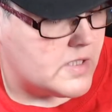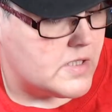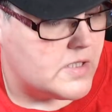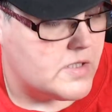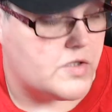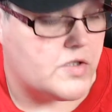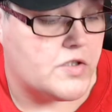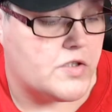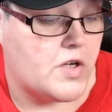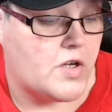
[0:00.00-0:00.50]

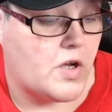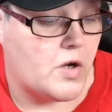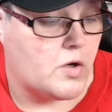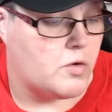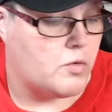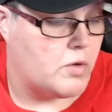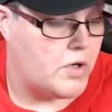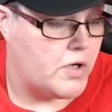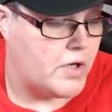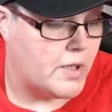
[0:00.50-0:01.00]
So
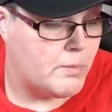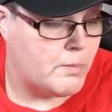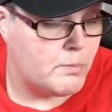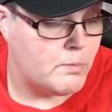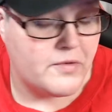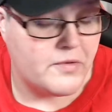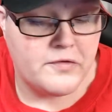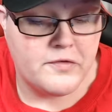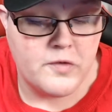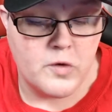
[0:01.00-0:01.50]
number
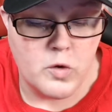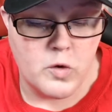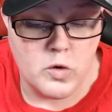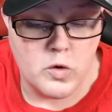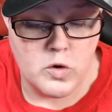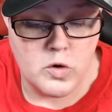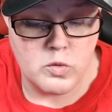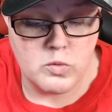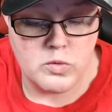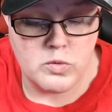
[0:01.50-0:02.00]

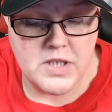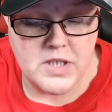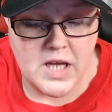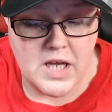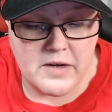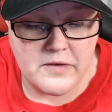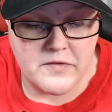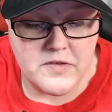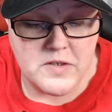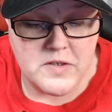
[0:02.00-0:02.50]
four would
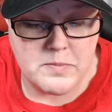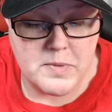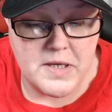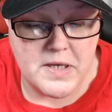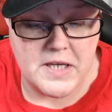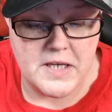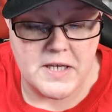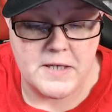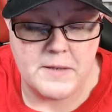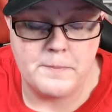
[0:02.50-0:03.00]
have to
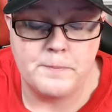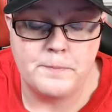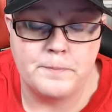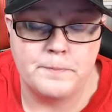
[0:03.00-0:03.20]
be